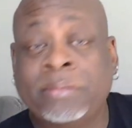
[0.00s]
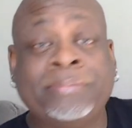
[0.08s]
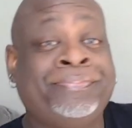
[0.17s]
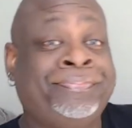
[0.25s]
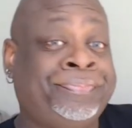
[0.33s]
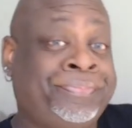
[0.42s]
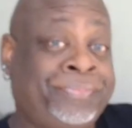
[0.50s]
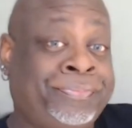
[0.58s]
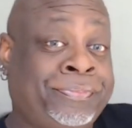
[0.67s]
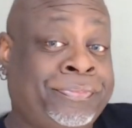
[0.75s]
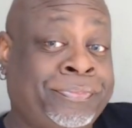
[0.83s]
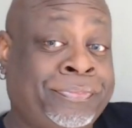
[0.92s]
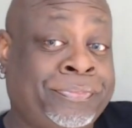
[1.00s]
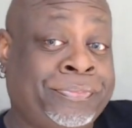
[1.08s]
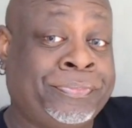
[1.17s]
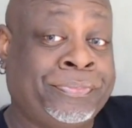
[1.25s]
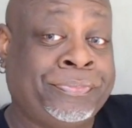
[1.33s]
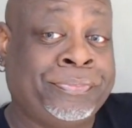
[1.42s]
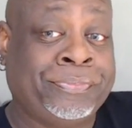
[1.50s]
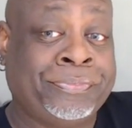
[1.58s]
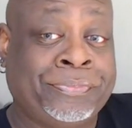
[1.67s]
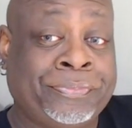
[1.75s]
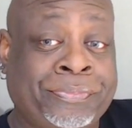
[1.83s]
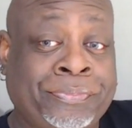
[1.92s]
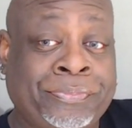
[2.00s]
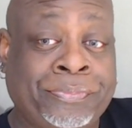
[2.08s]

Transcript: (no one is talking)